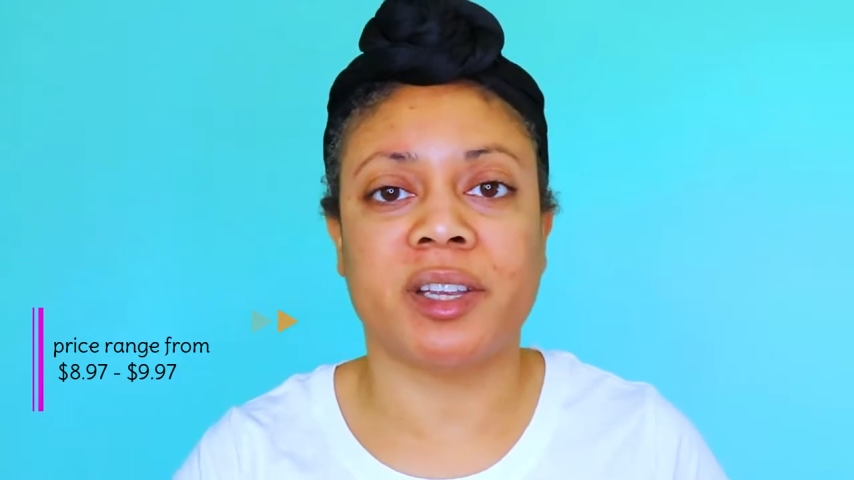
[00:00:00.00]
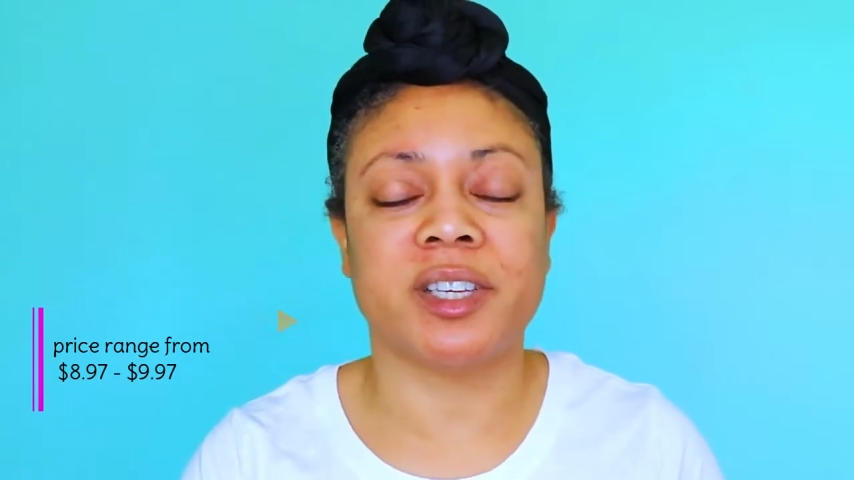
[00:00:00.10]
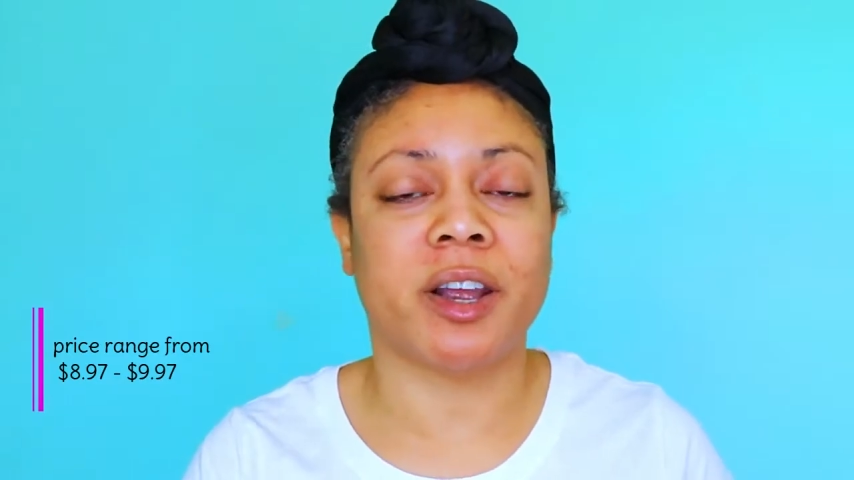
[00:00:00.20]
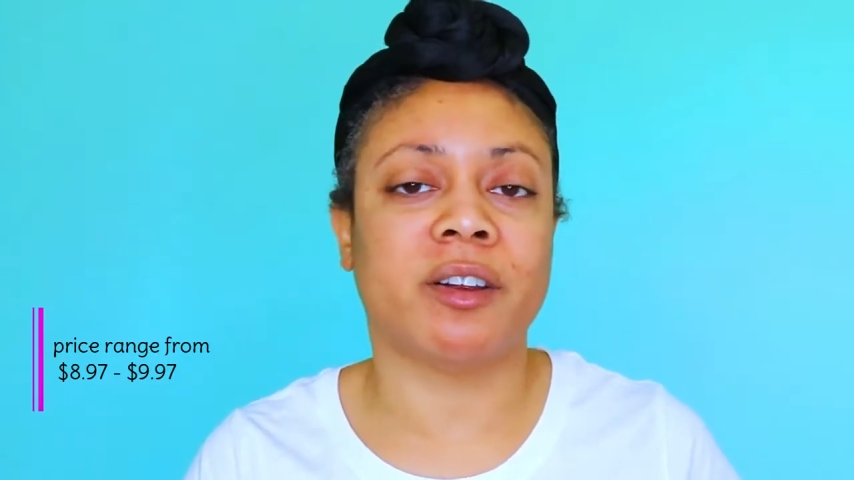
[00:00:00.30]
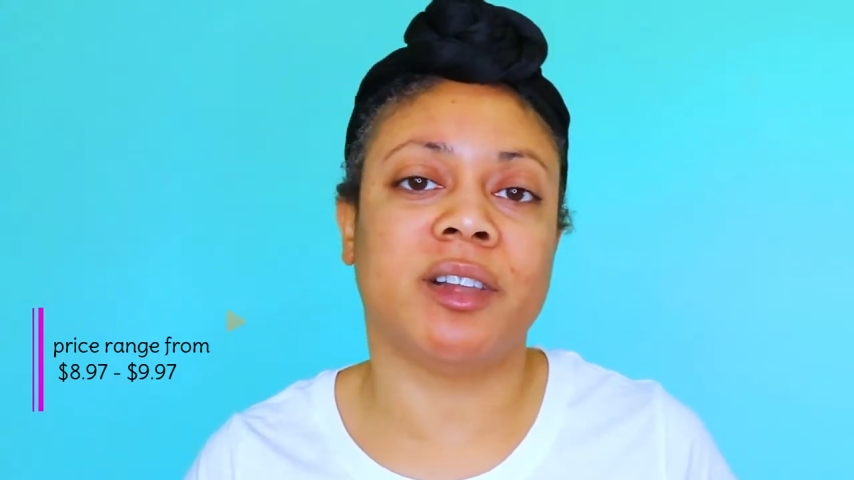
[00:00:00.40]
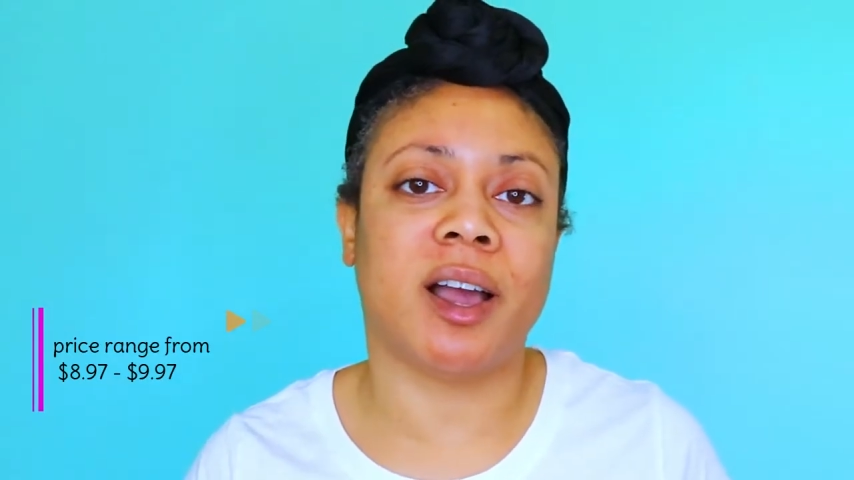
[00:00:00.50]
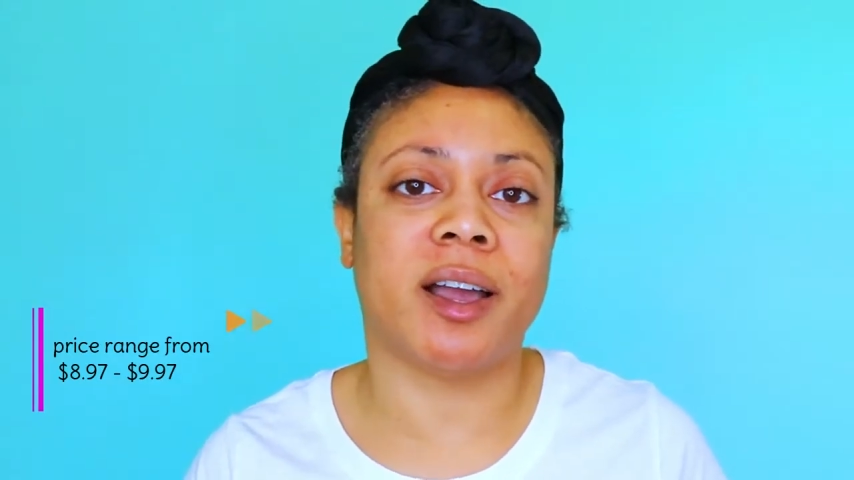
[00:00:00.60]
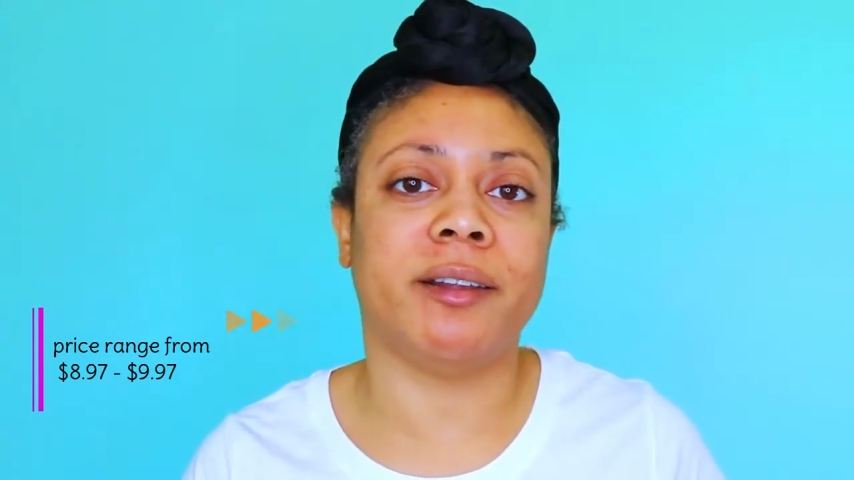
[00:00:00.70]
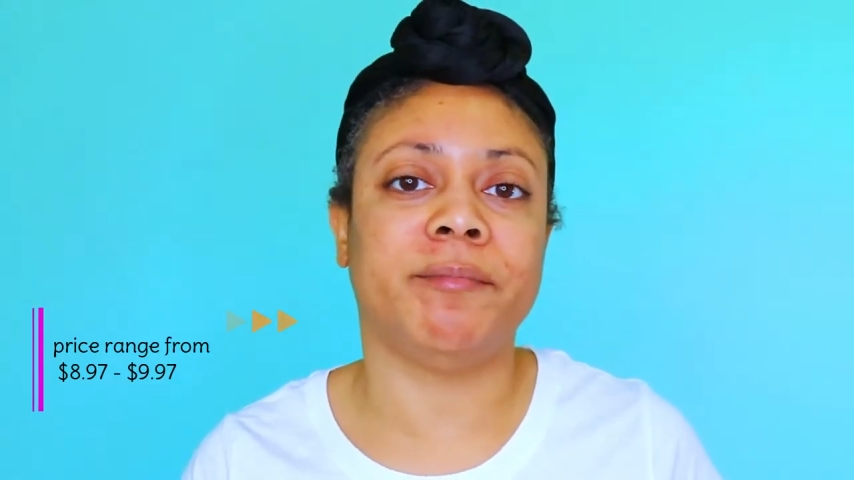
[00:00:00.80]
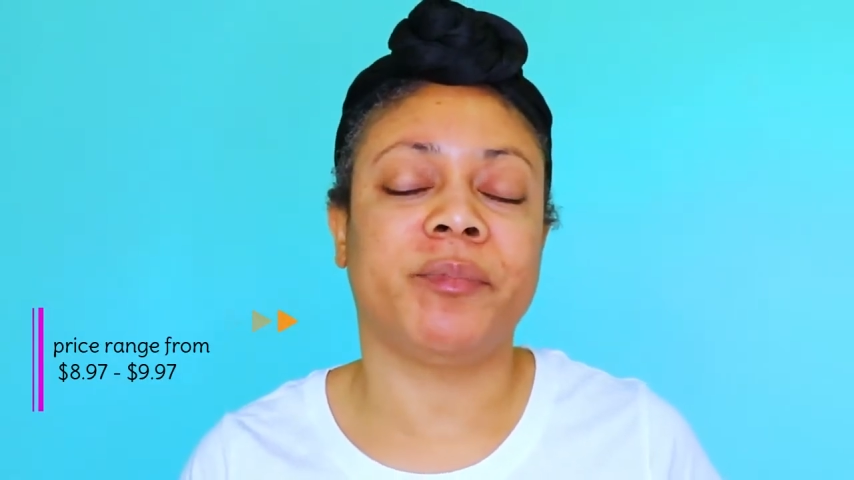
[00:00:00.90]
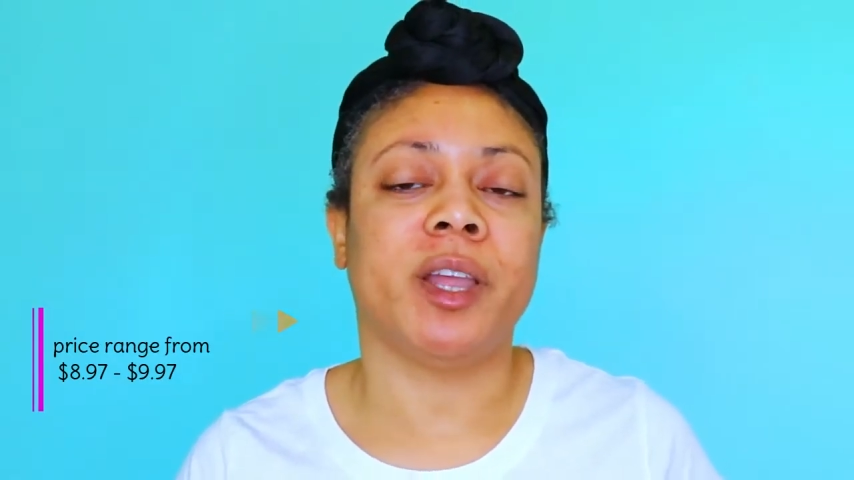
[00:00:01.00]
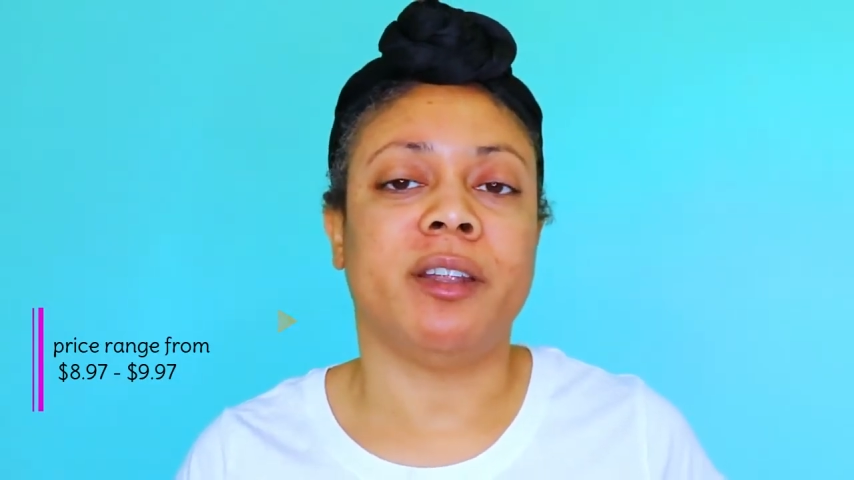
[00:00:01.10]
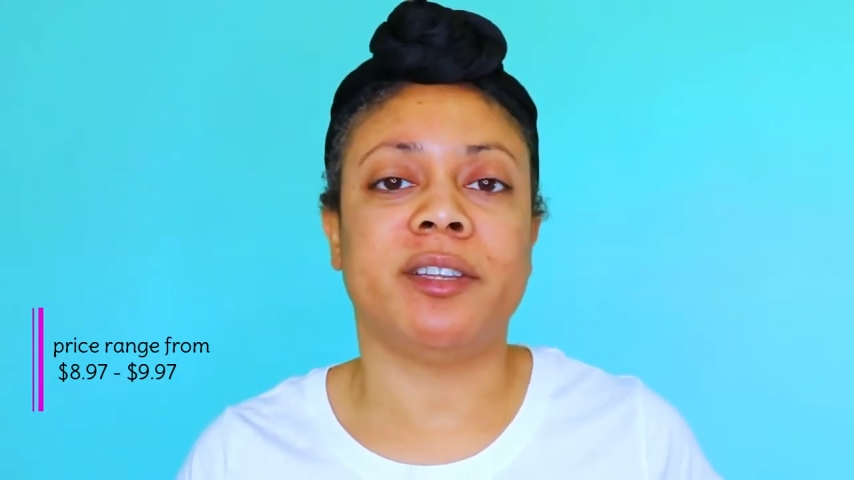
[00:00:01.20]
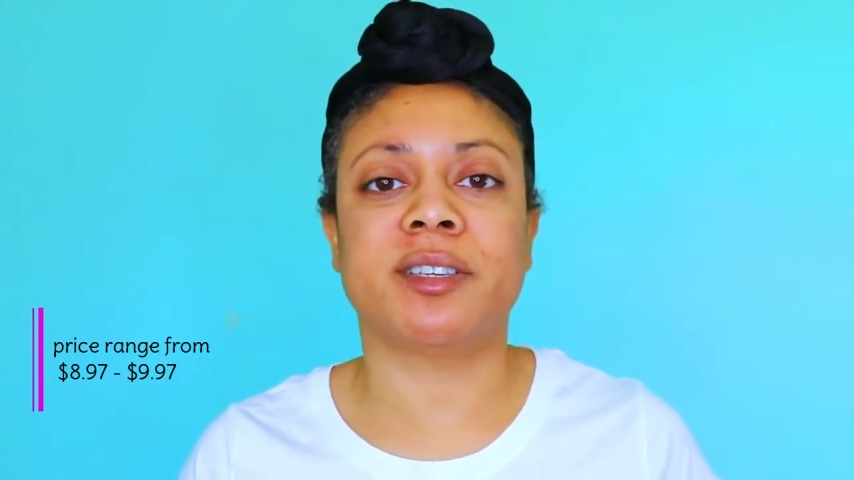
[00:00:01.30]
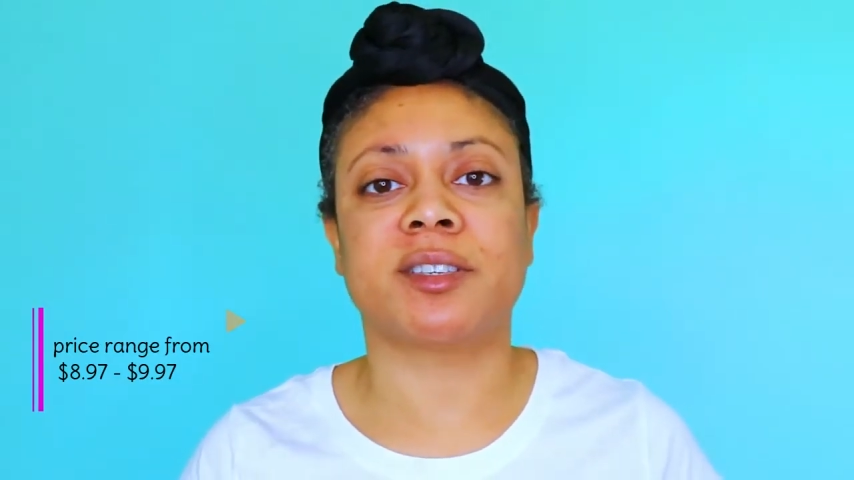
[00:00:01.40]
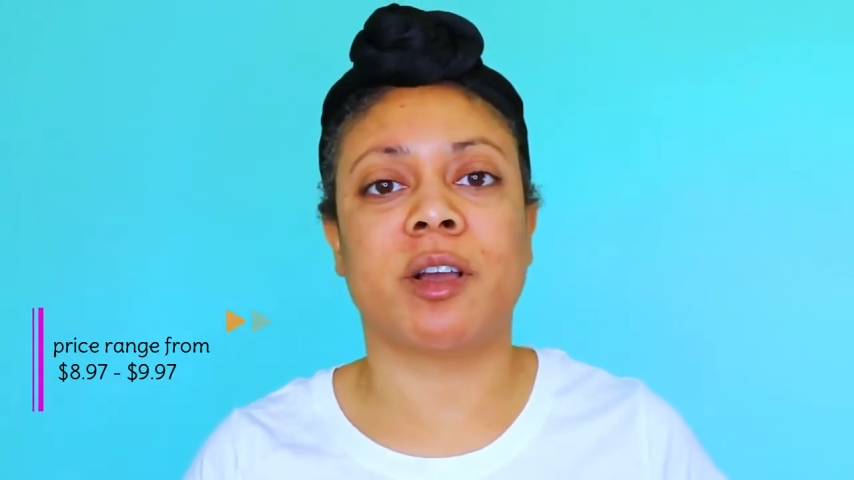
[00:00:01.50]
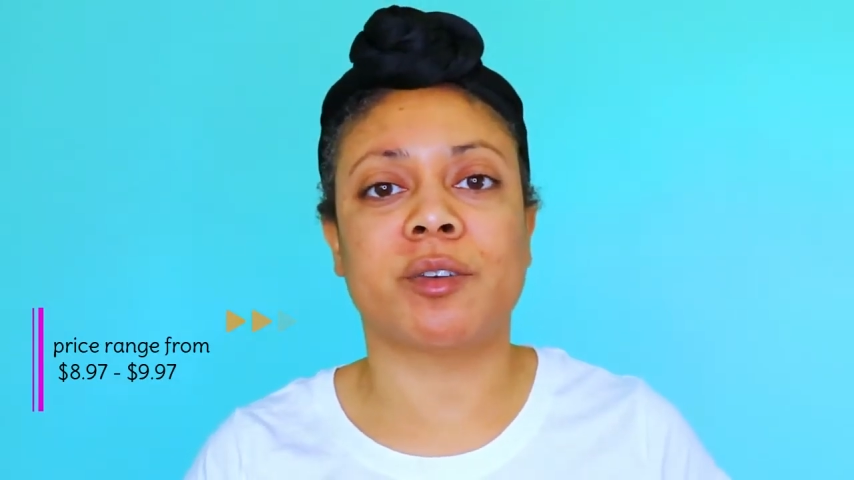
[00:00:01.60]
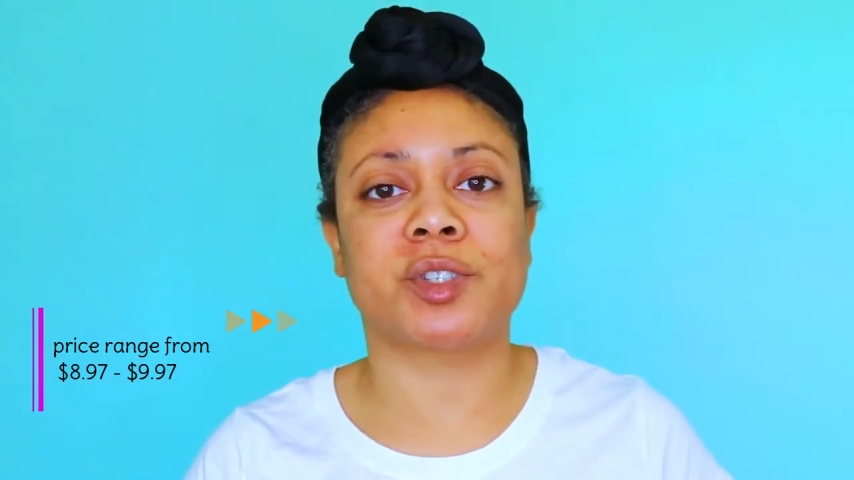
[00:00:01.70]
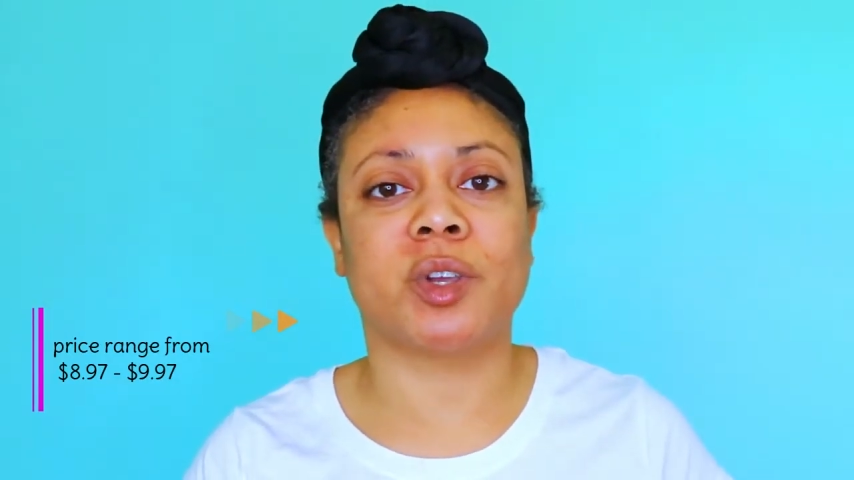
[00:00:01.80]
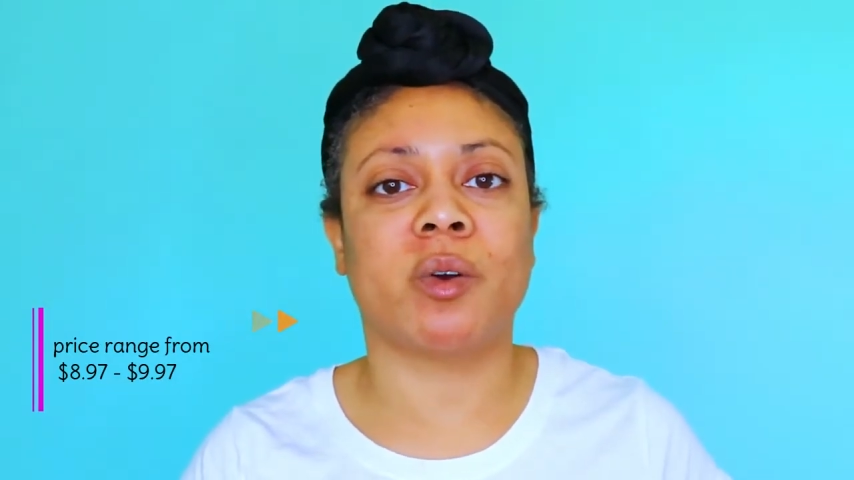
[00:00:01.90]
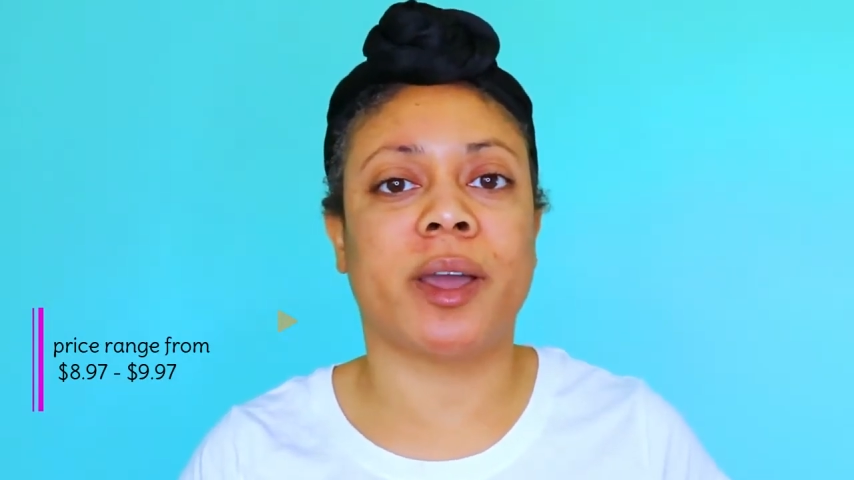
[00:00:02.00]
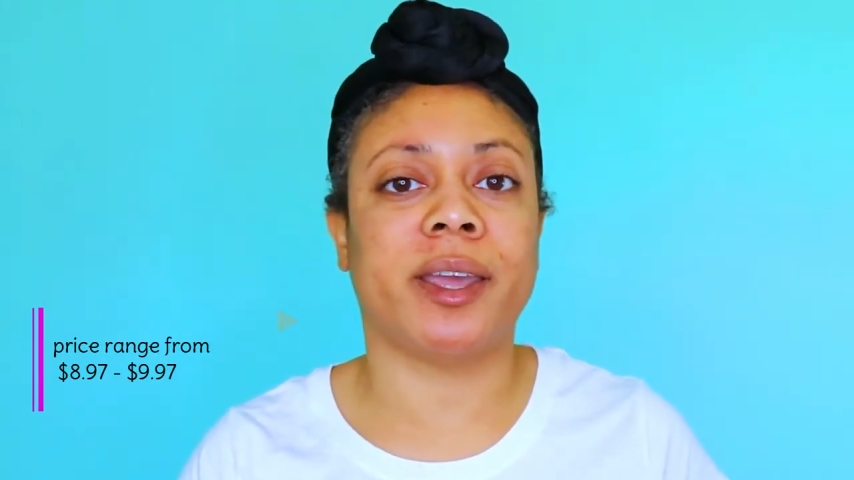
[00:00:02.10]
the entire line. This is also